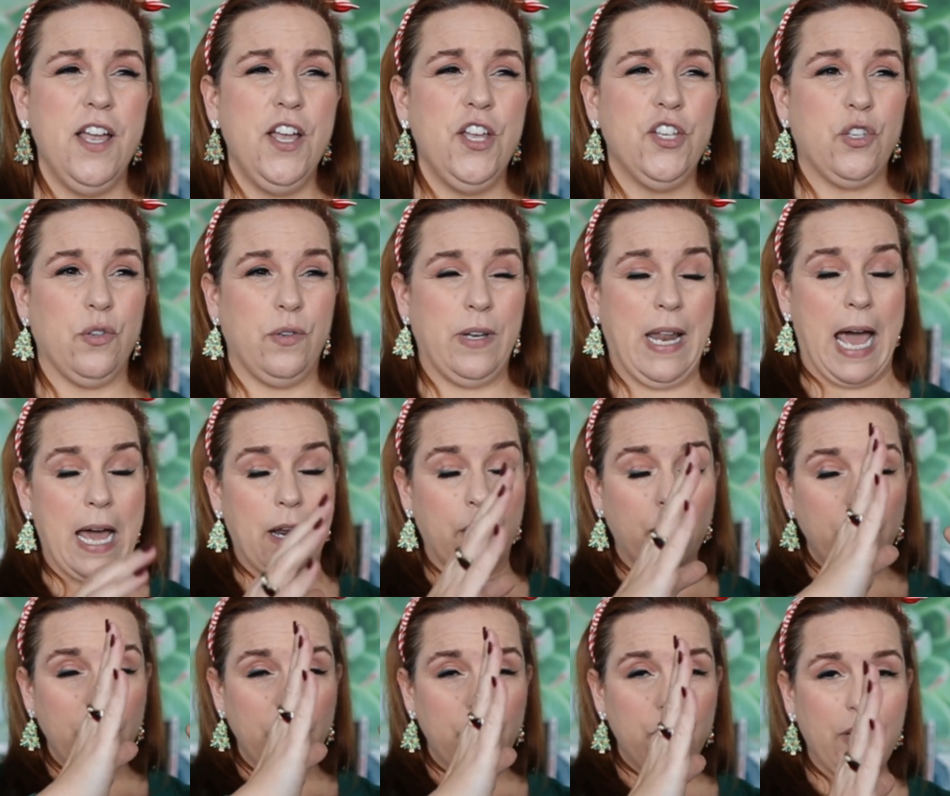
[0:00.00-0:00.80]
So
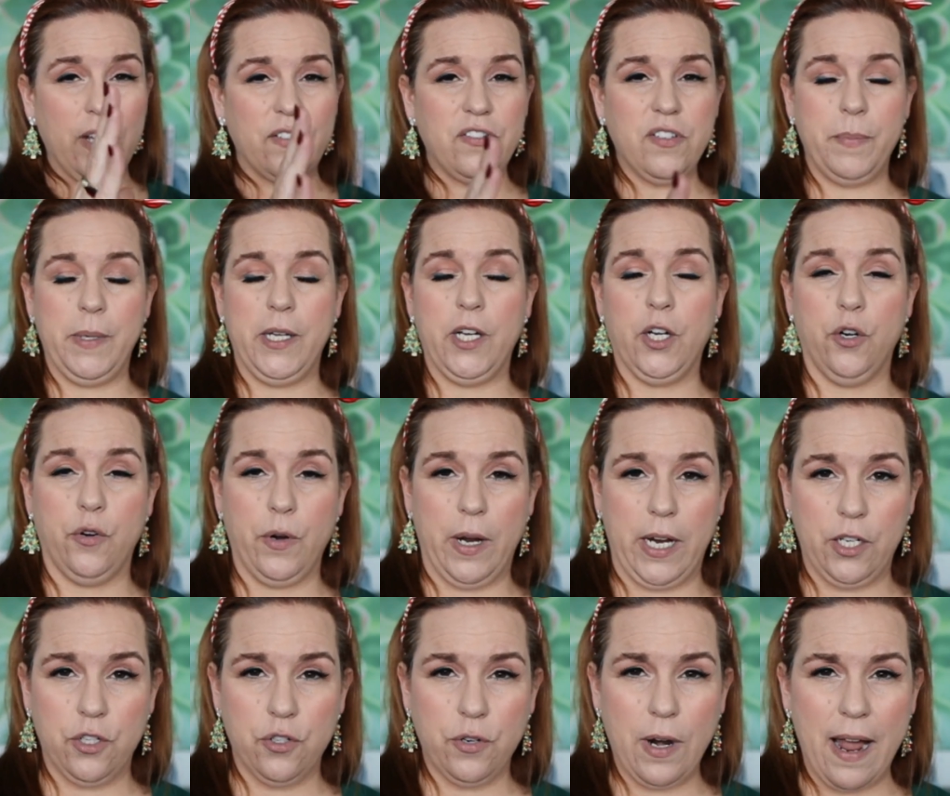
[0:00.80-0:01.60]
not only do you have to be a
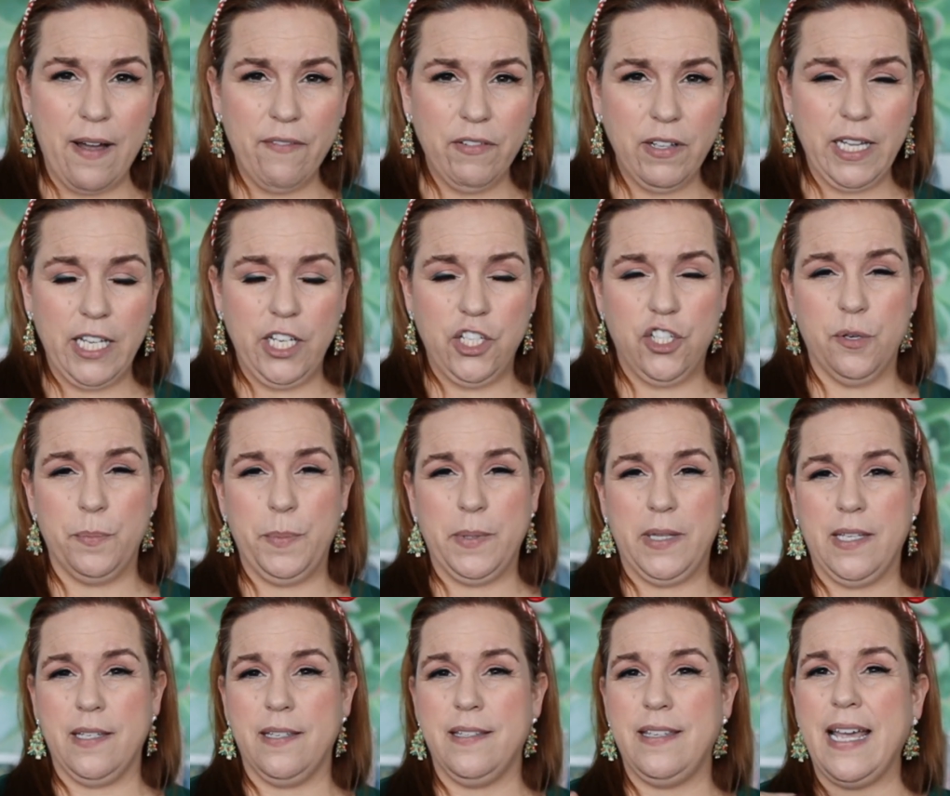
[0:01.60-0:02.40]
great travel agent,
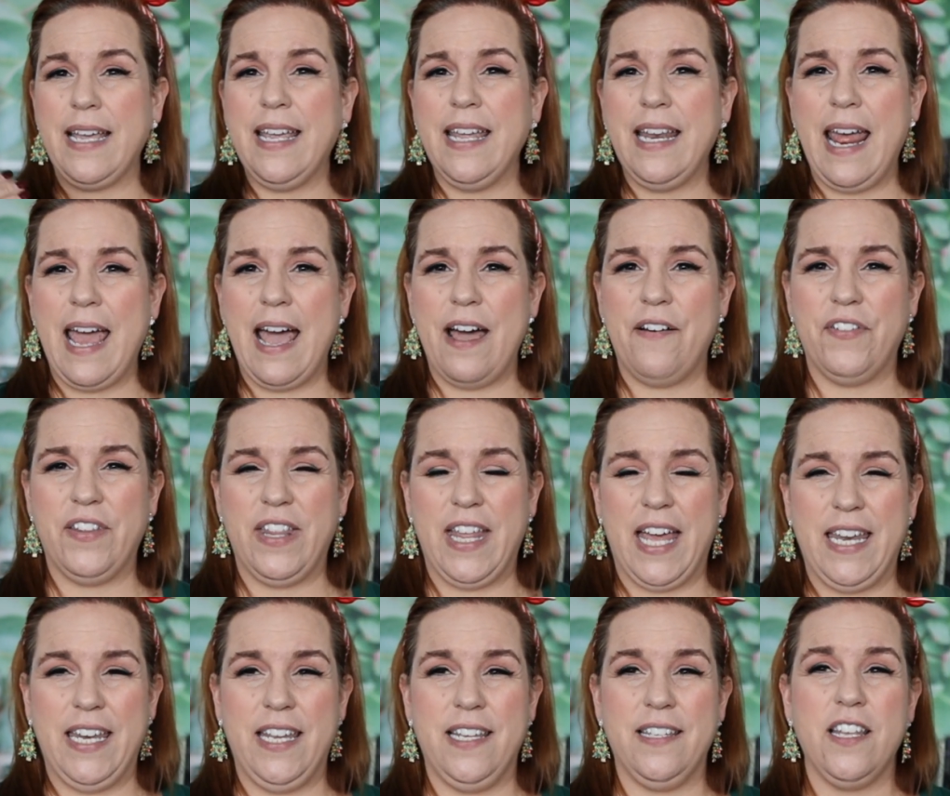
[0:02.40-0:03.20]
but the second half of
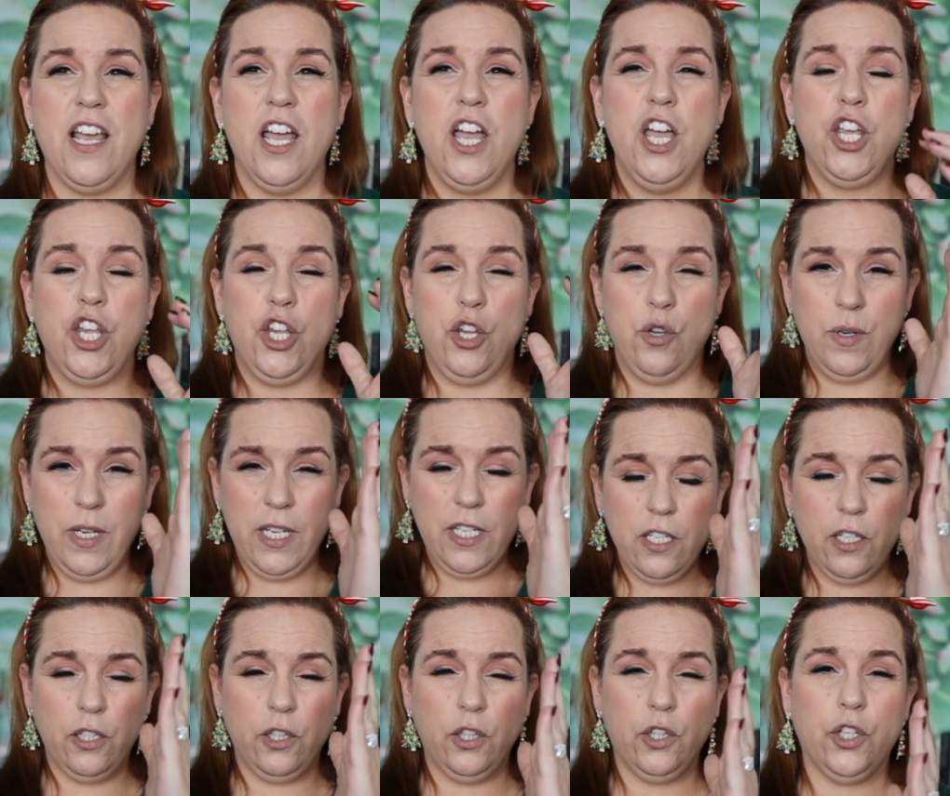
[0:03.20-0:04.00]
that is you
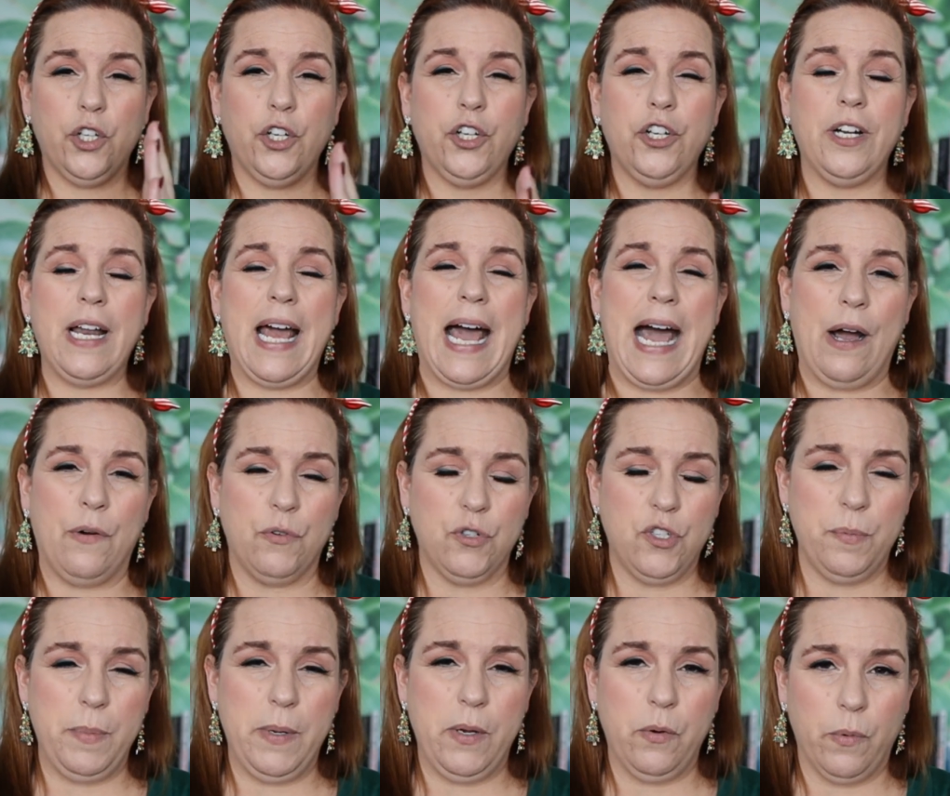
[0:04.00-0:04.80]
to learn how
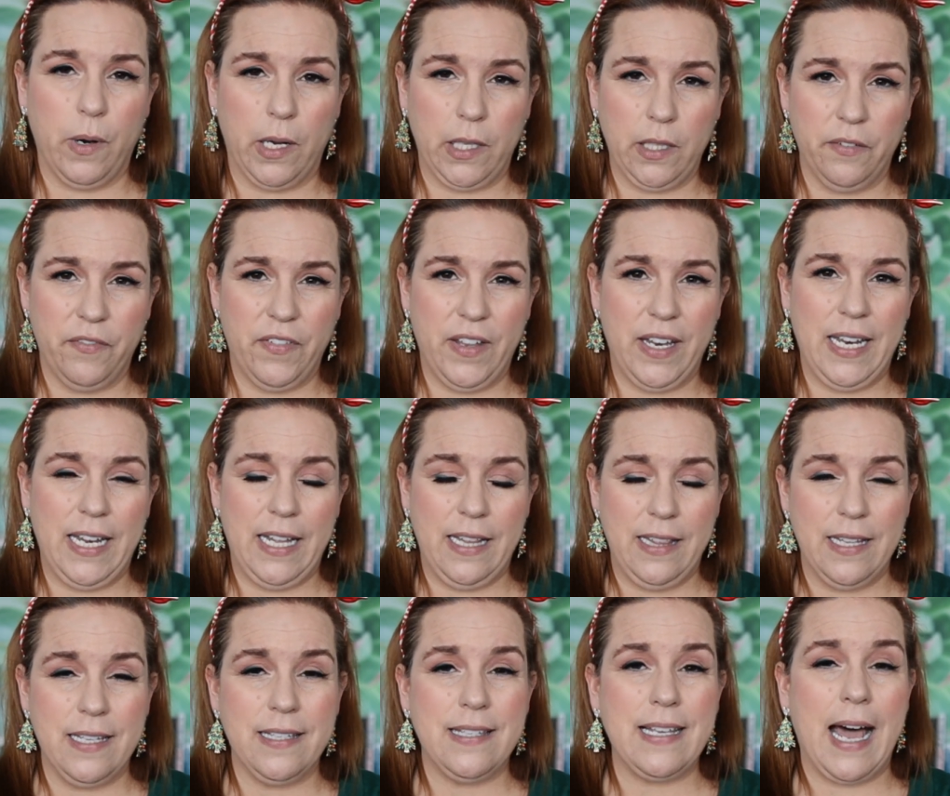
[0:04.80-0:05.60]
to be relevant
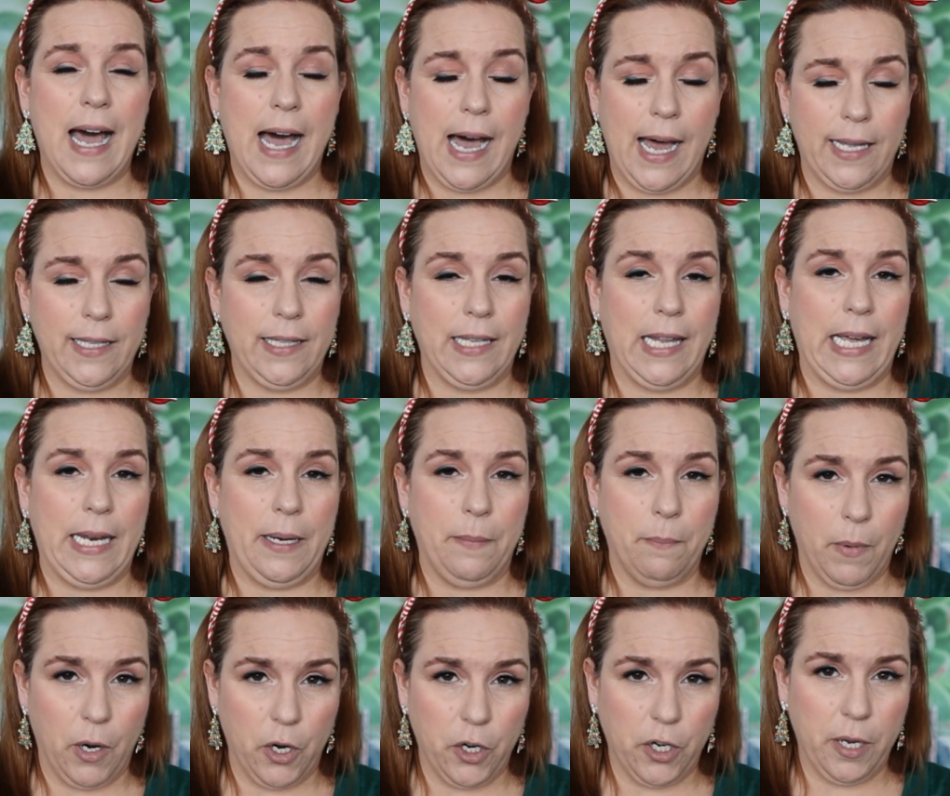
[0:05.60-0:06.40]
in this
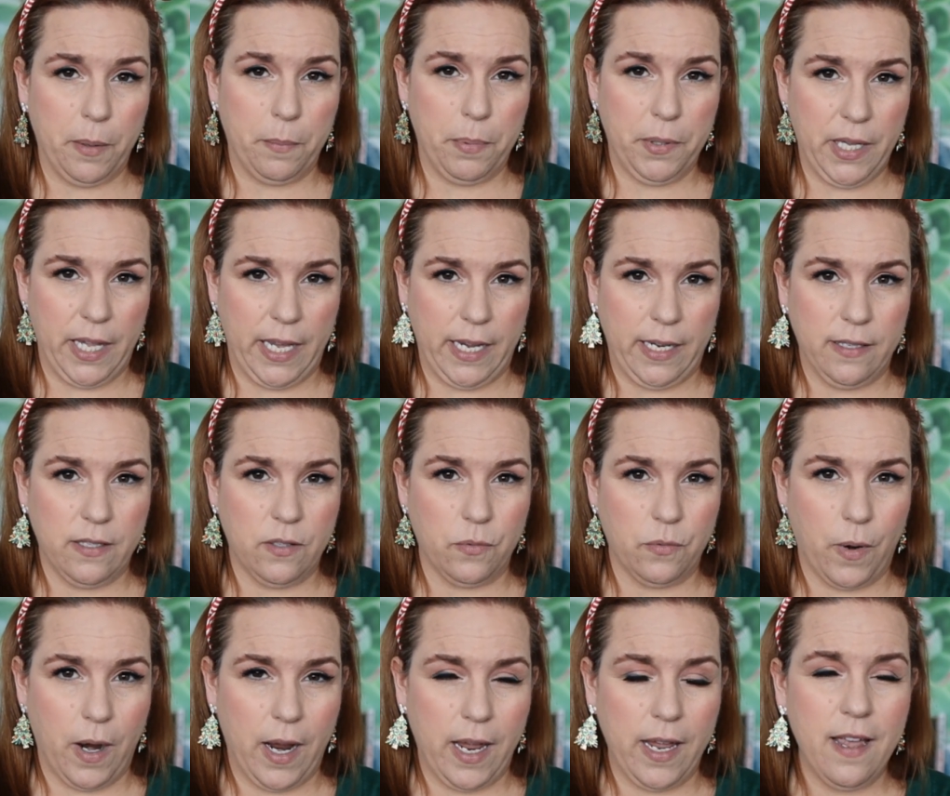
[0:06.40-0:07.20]
online
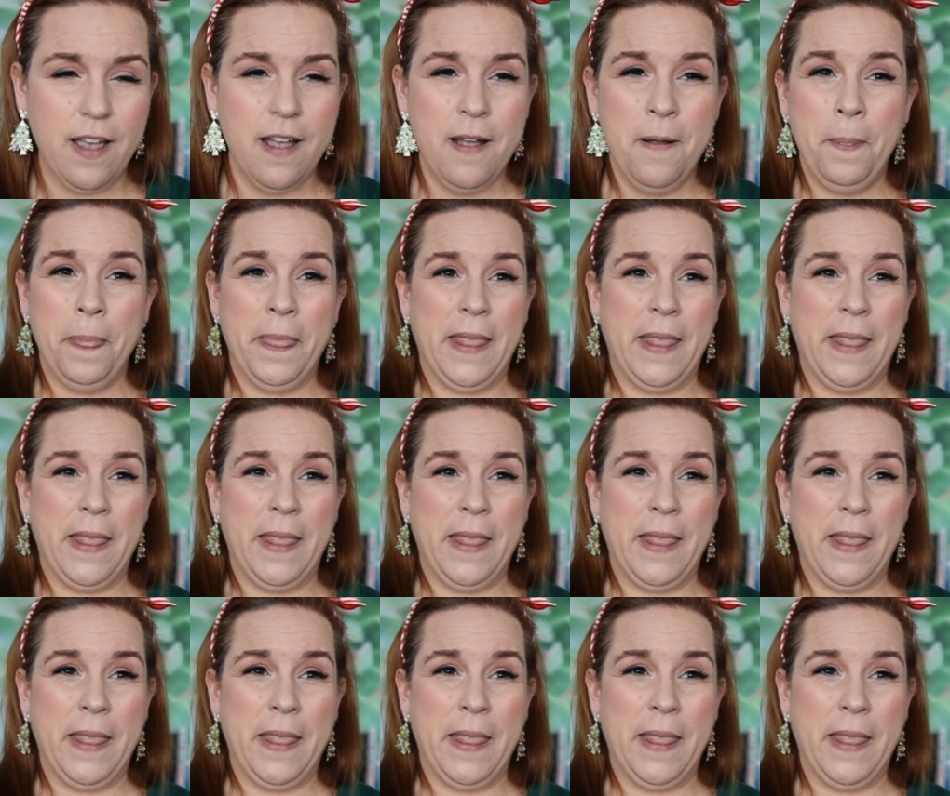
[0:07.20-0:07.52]
marketplace, right?